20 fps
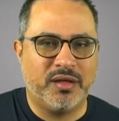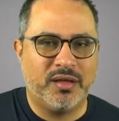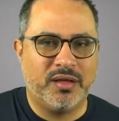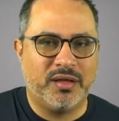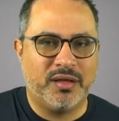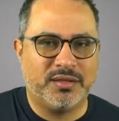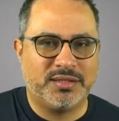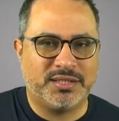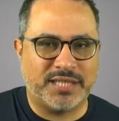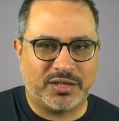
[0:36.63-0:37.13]

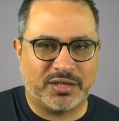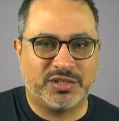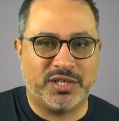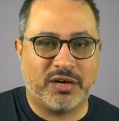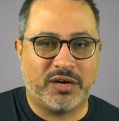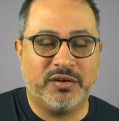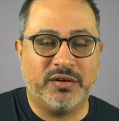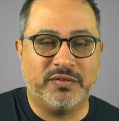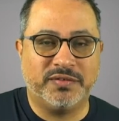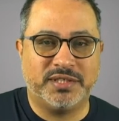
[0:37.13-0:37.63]

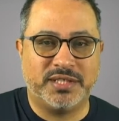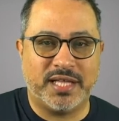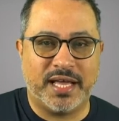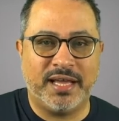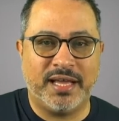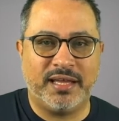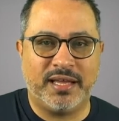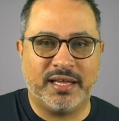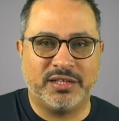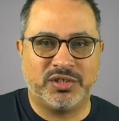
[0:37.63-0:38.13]
Secretary of
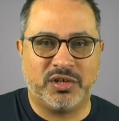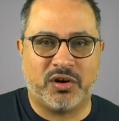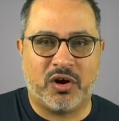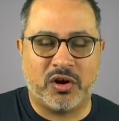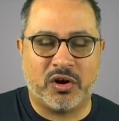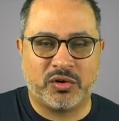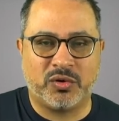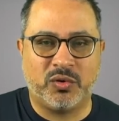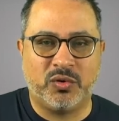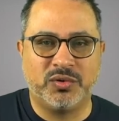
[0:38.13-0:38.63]
State, get your
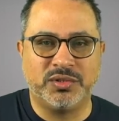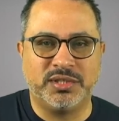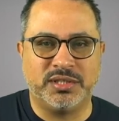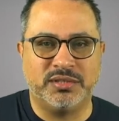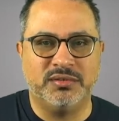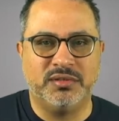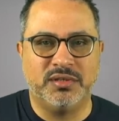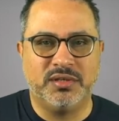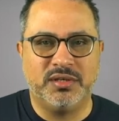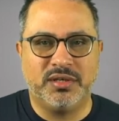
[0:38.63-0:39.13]
articles,
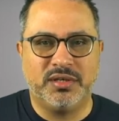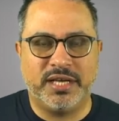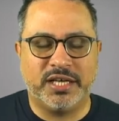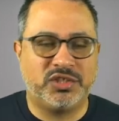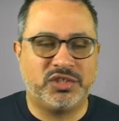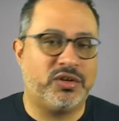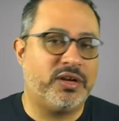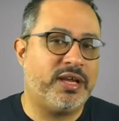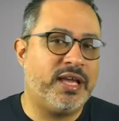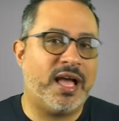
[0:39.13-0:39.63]
and get
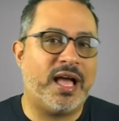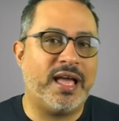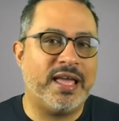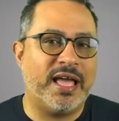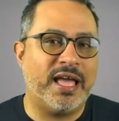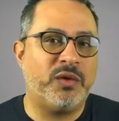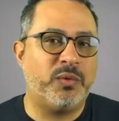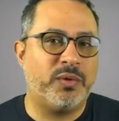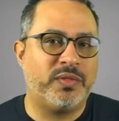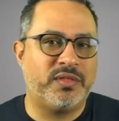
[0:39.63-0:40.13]
your
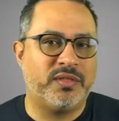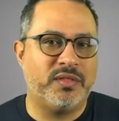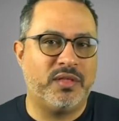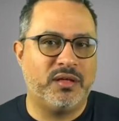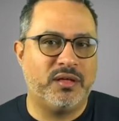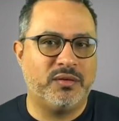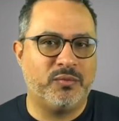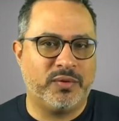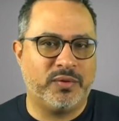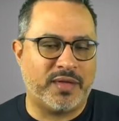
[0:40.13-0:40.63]
EIN with,
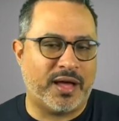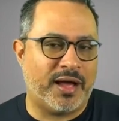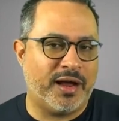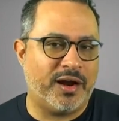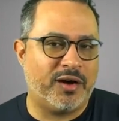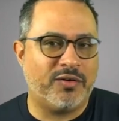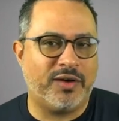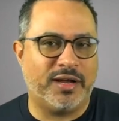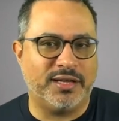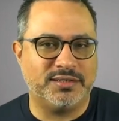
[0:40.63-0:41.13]
with
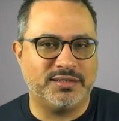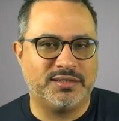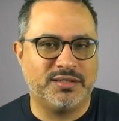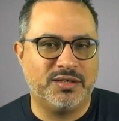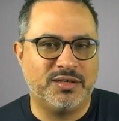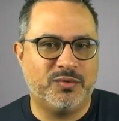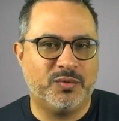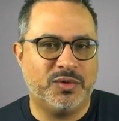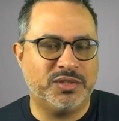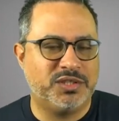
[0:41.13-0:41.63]
IRS.
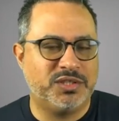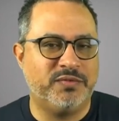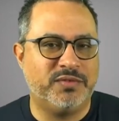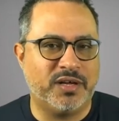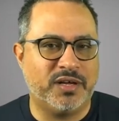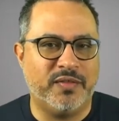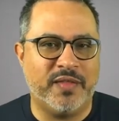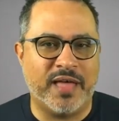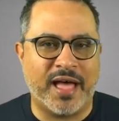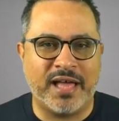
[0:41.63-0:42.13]
Once you've
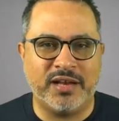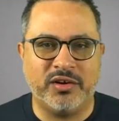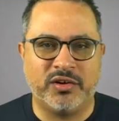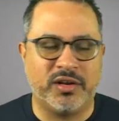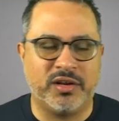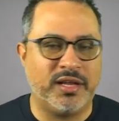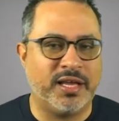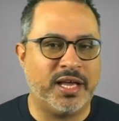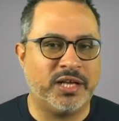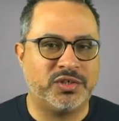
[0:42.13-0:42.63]
done that, you're
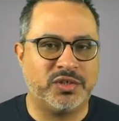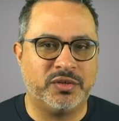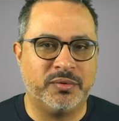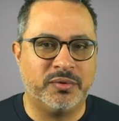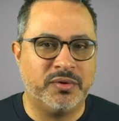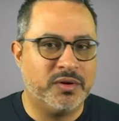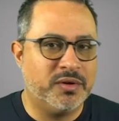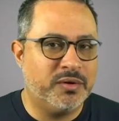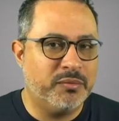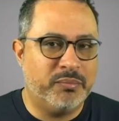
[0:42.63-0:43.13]
going to get your
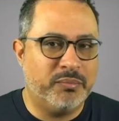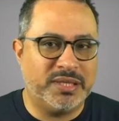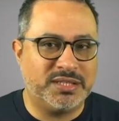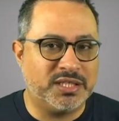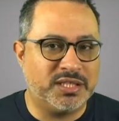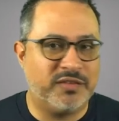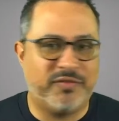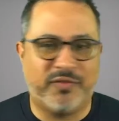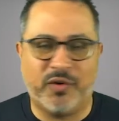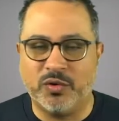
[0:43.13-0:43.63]

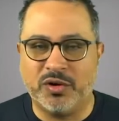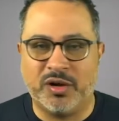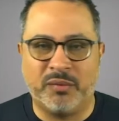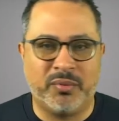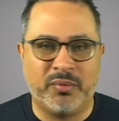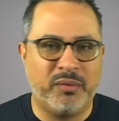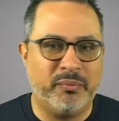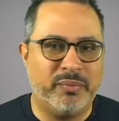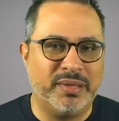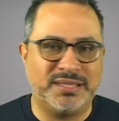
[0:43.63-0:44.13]
business phone
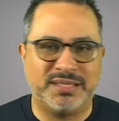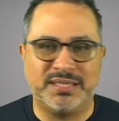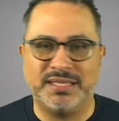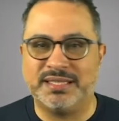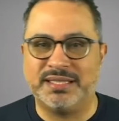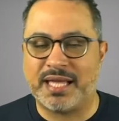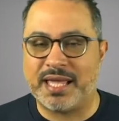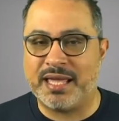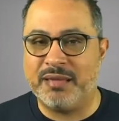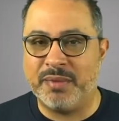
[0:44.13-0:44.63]
number, business
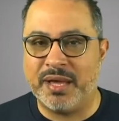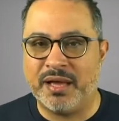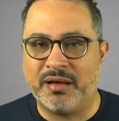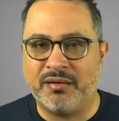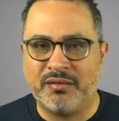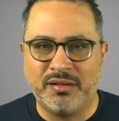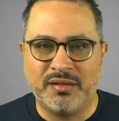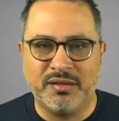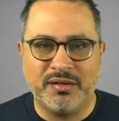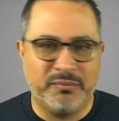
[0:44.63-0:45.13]
email.
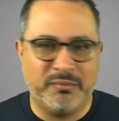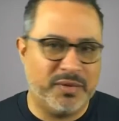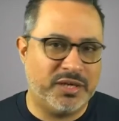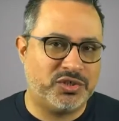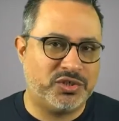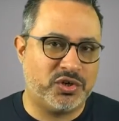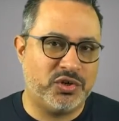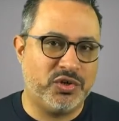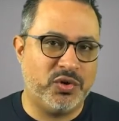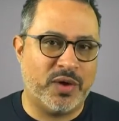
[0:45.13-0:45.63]
Make
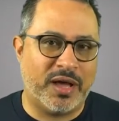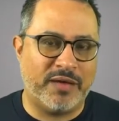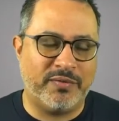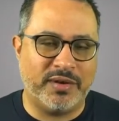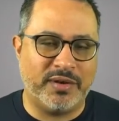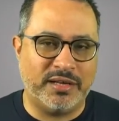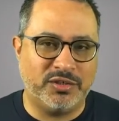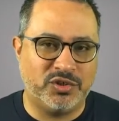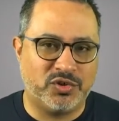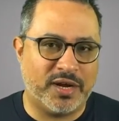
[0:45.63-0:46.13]
sure you have an
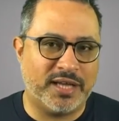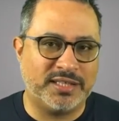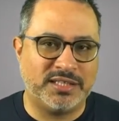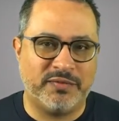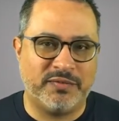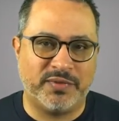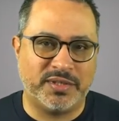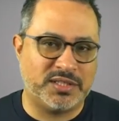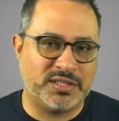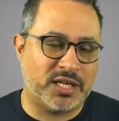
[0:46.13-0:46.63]
address
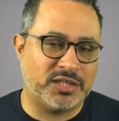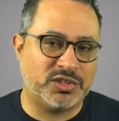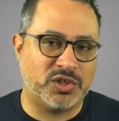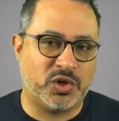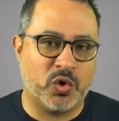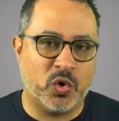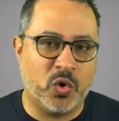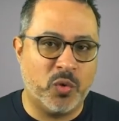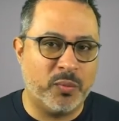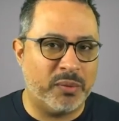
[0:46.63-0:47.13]
if it's not your
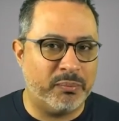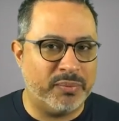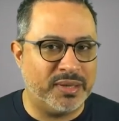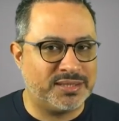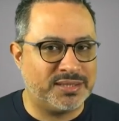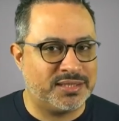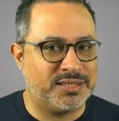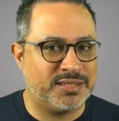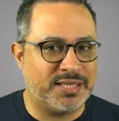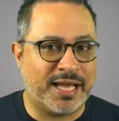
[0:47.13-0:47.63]
home, a
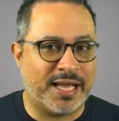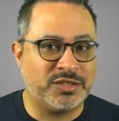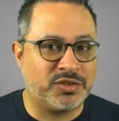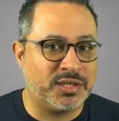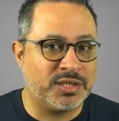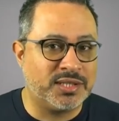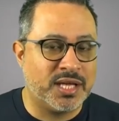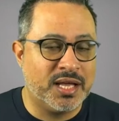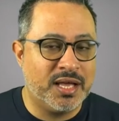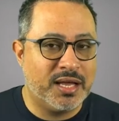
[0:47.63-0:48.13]
business
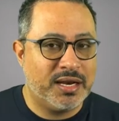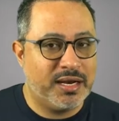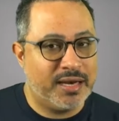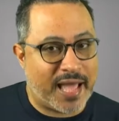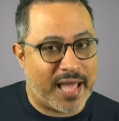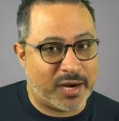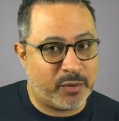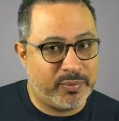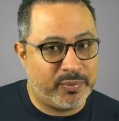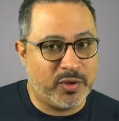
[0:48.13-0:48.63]
address,
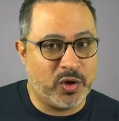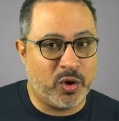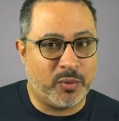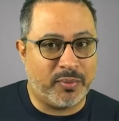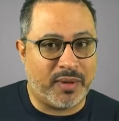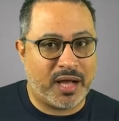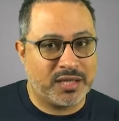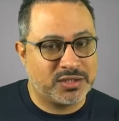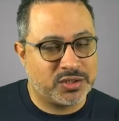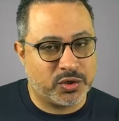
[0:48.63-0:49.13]
not a P.O.
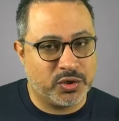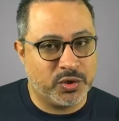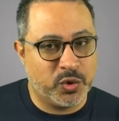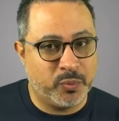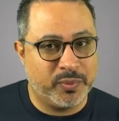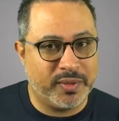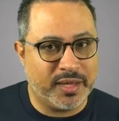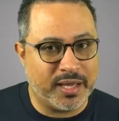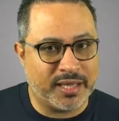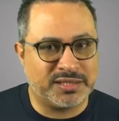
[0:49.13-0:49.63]
box or
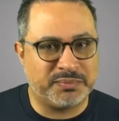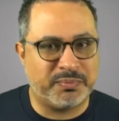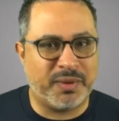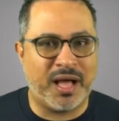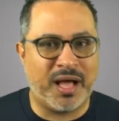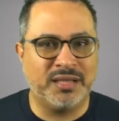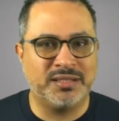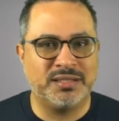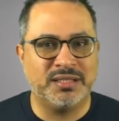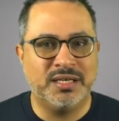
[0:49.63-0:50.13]
UPS
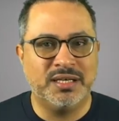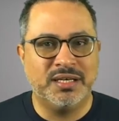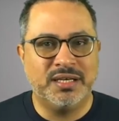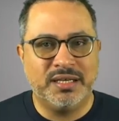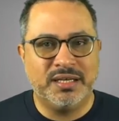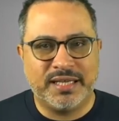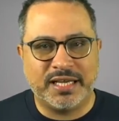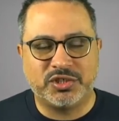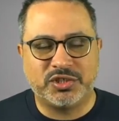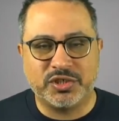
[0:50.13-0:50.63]
box.
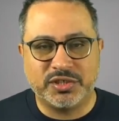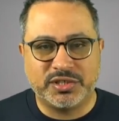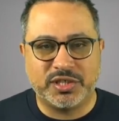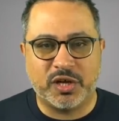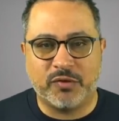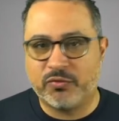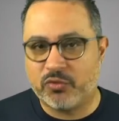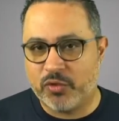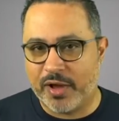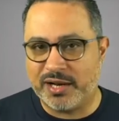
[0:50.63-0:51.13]
Get
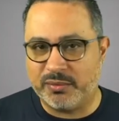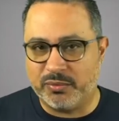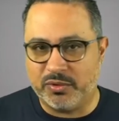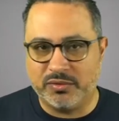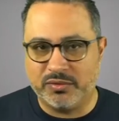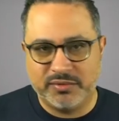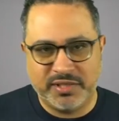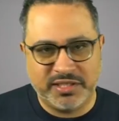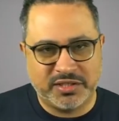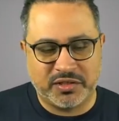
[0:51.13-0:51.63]
yourself credible.
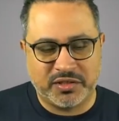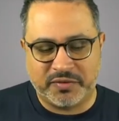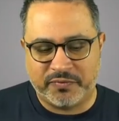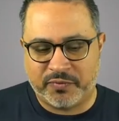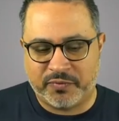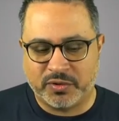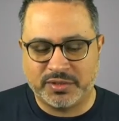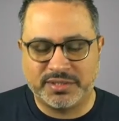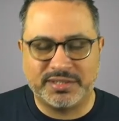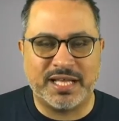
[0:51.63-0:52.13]
These are the
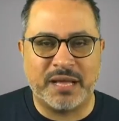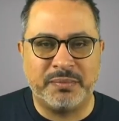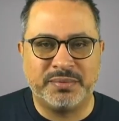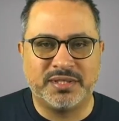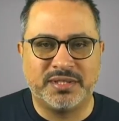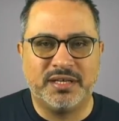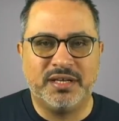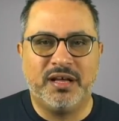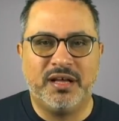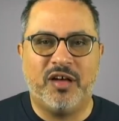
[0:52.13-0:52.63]
first steps
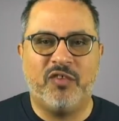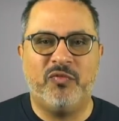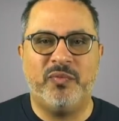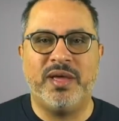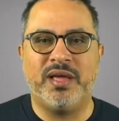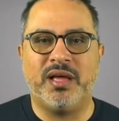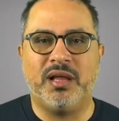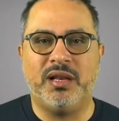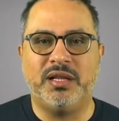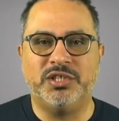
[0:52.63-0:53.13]
of
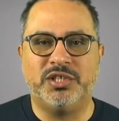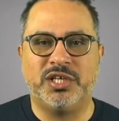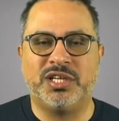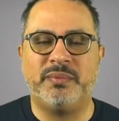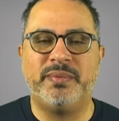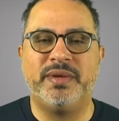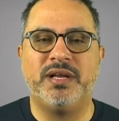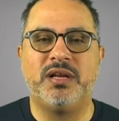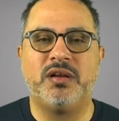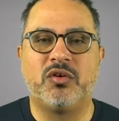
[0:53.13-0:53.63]
being a
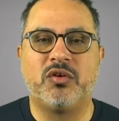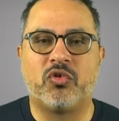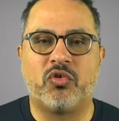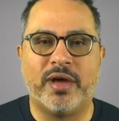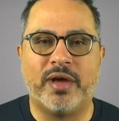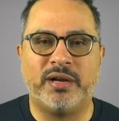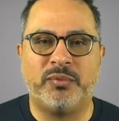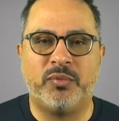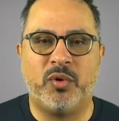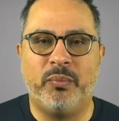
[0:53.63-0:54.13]
legitimate,
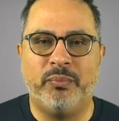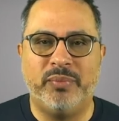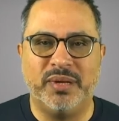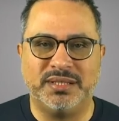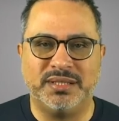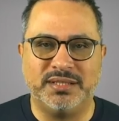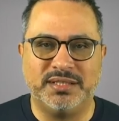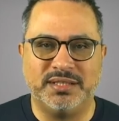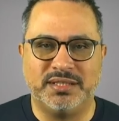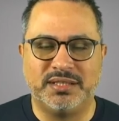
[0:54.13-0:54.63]
credible
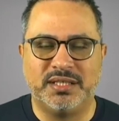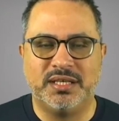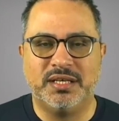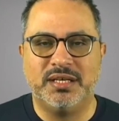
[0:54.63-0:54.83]
business.